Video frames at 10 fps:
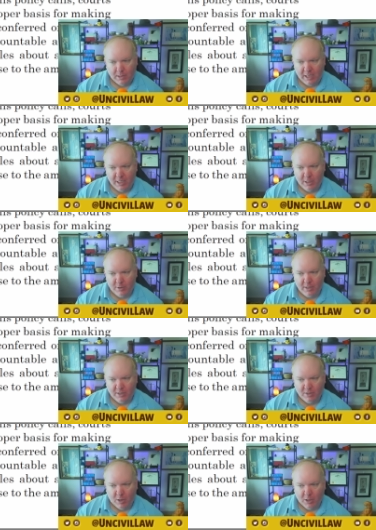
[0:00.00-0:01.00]
I didn't know
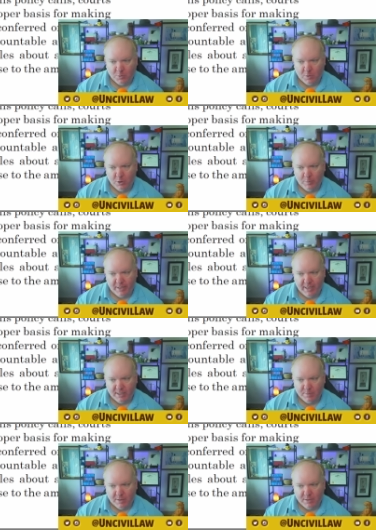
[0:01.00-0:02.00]
that dogs were looming
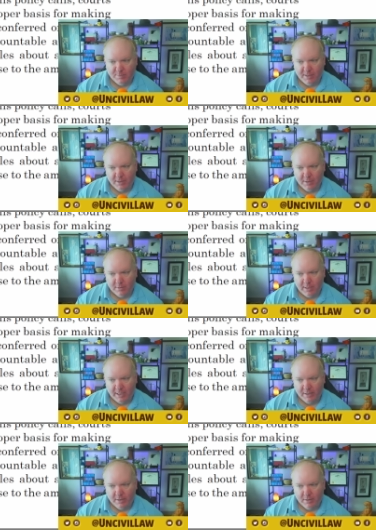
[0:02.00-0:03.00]
experts, but okay.